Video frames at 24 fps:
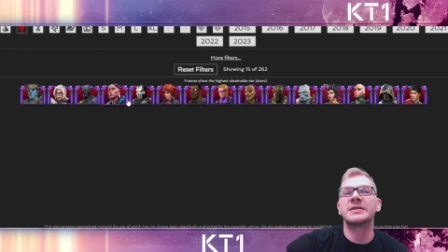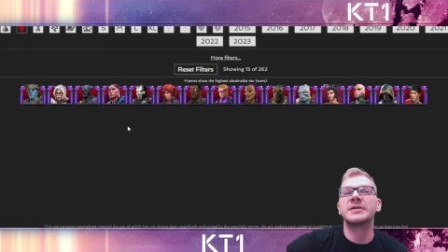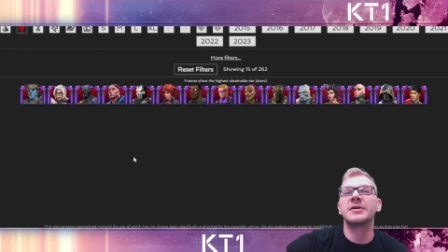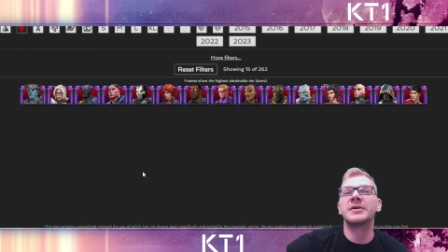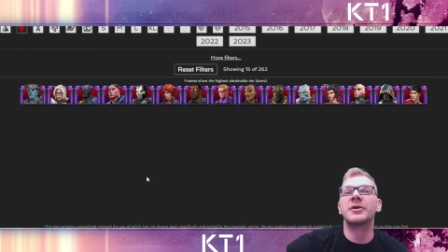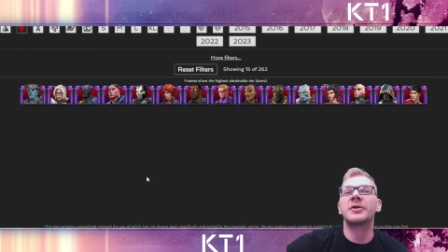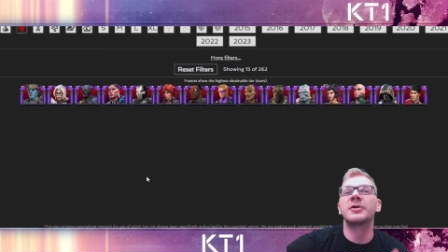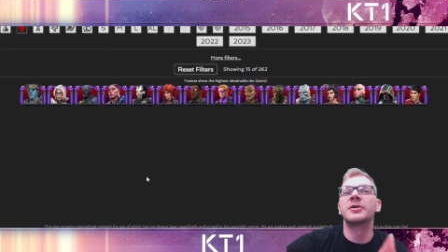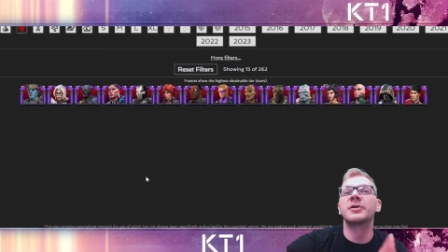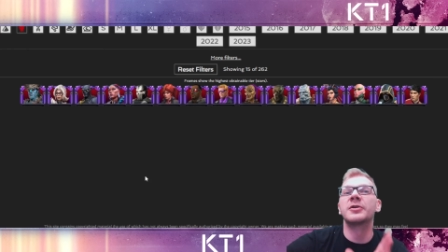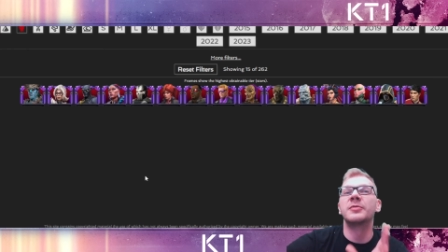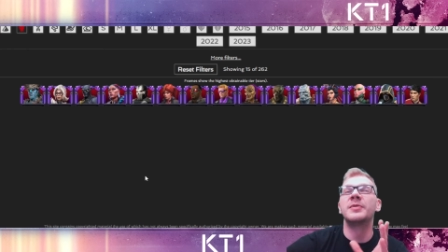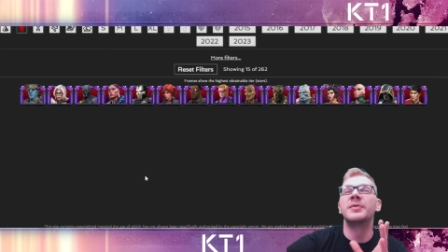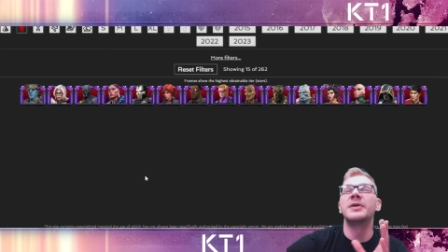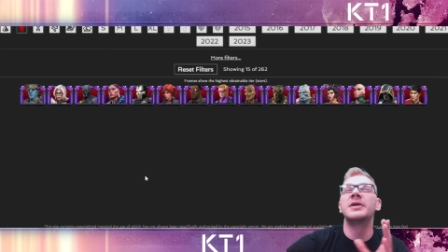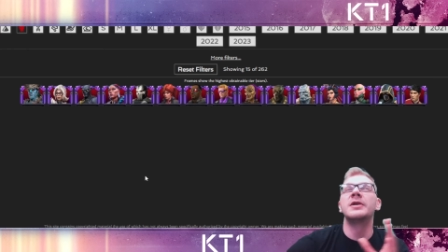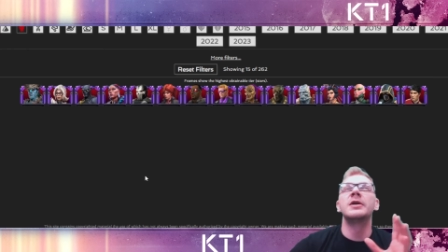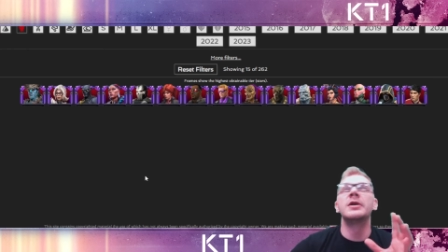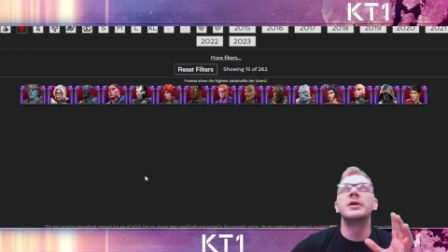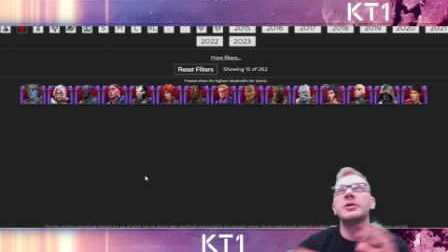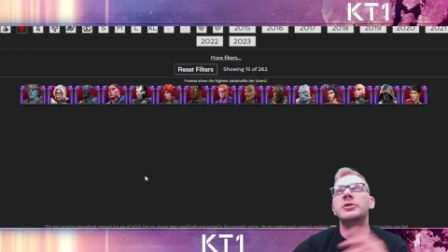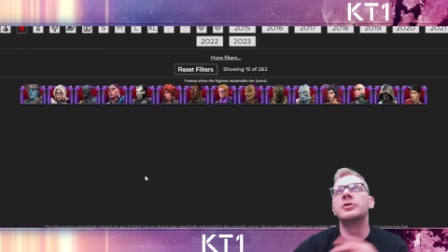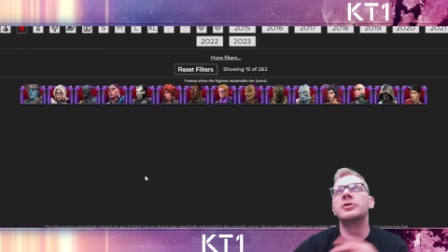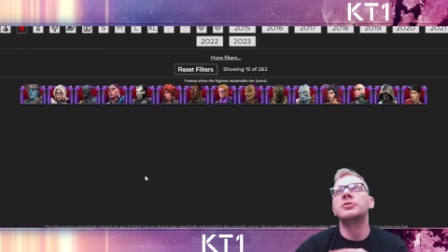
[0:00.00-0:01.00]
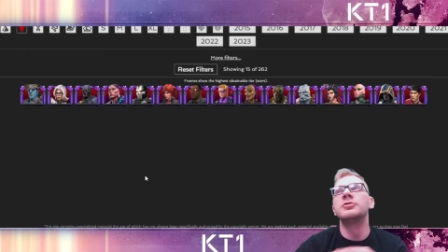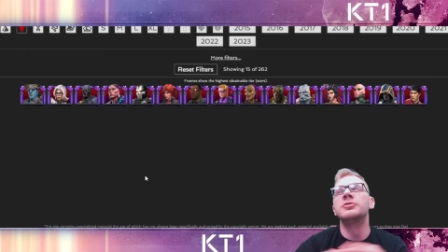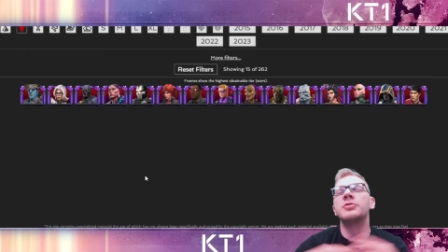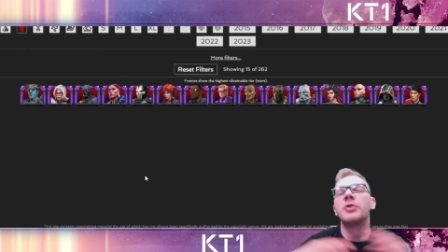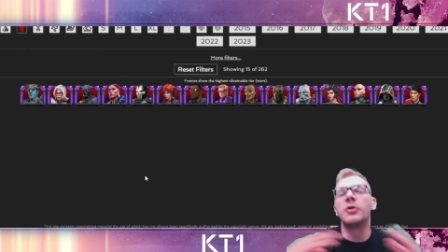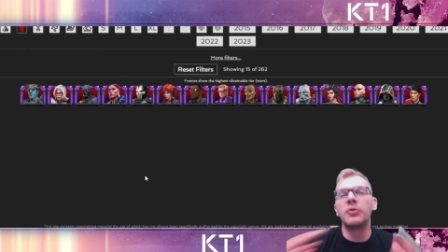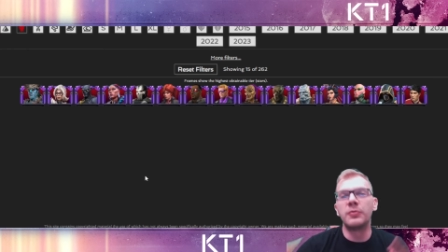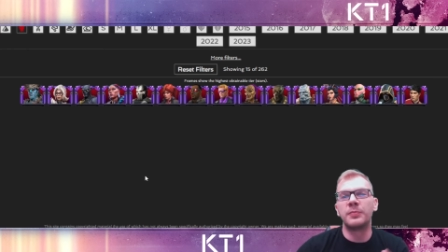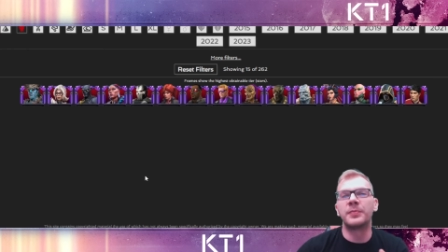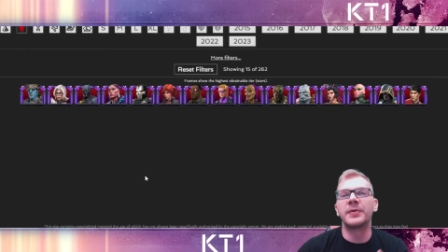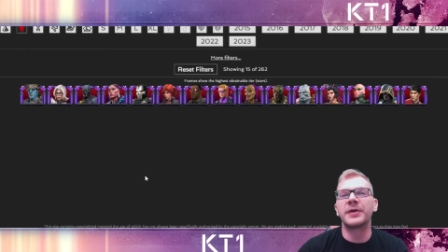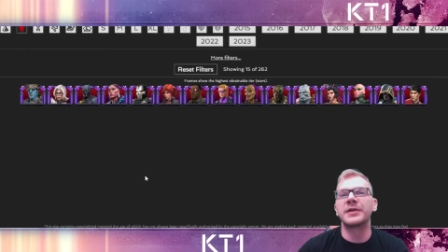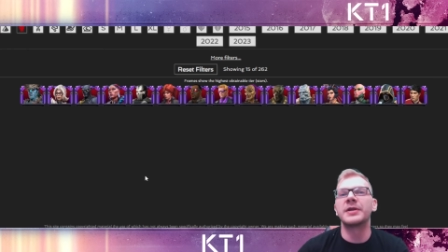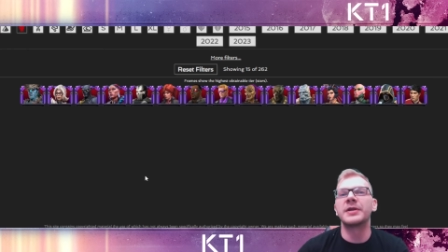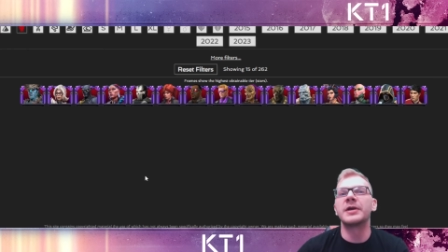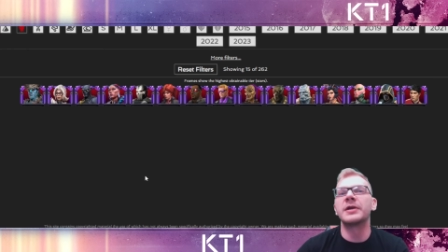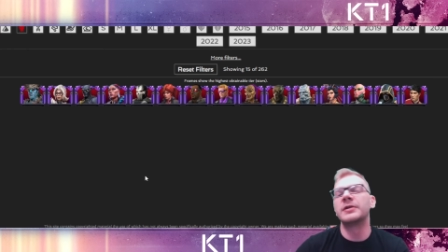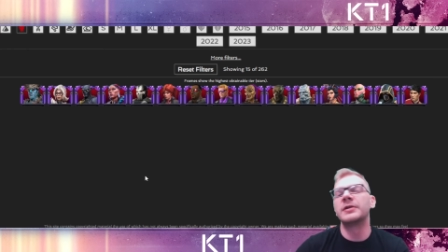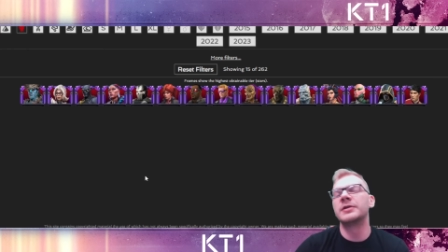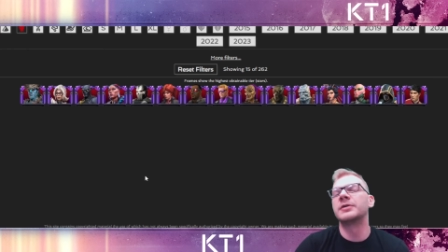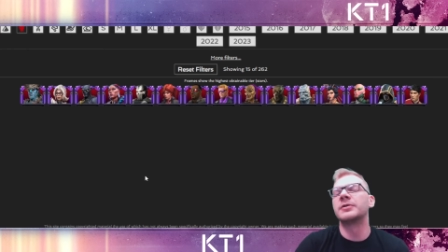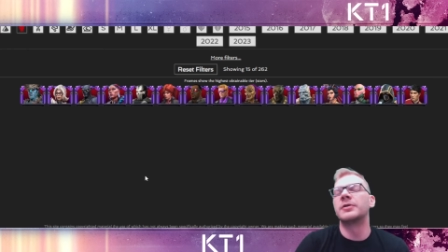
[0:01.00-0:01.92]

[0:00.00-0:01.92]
going to be in no particular